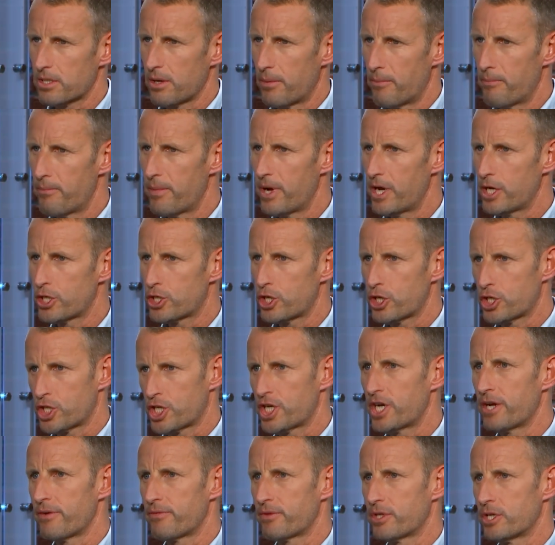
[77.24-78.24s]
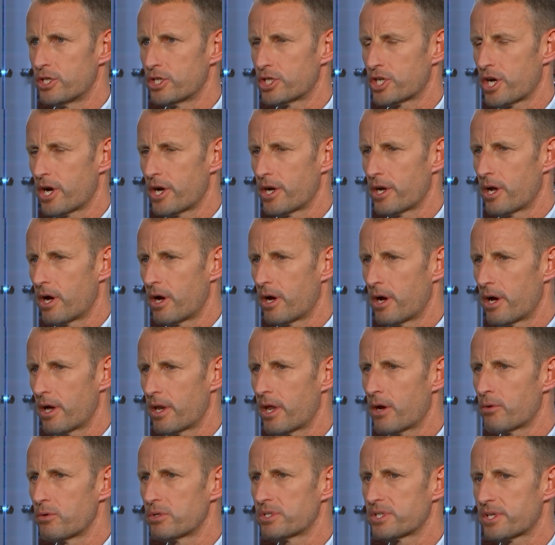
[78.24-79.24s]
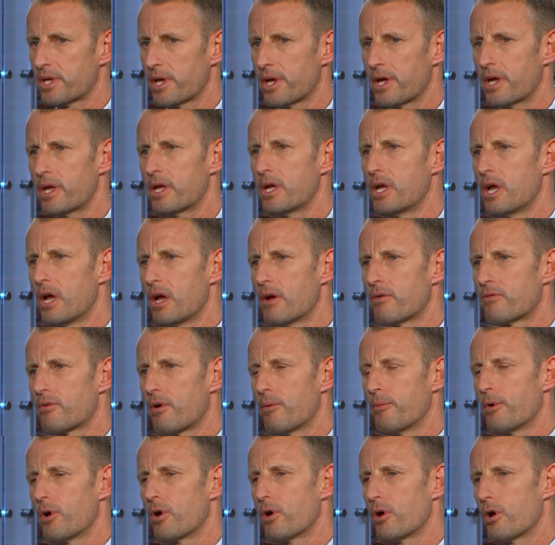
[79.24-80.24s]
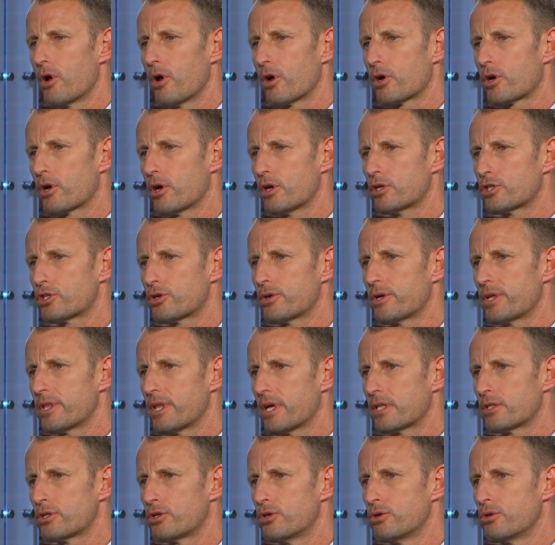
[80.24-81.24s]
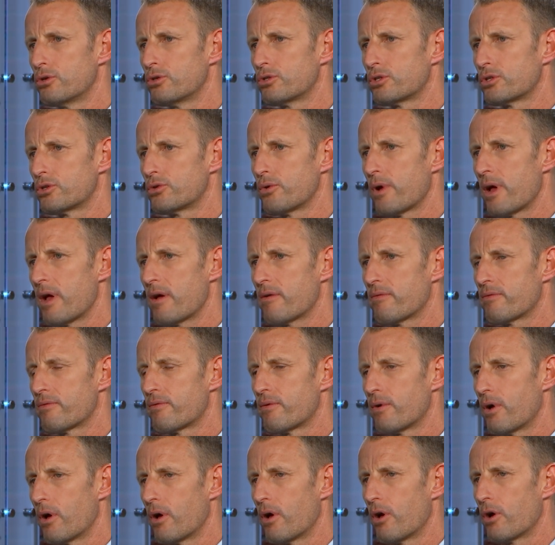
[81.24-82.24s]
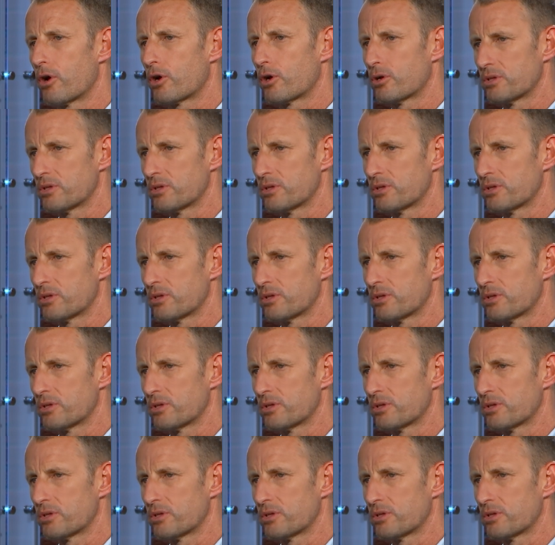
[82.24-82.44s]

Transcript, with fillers: some major shift in China, and I would say from a, a country that used to have uh,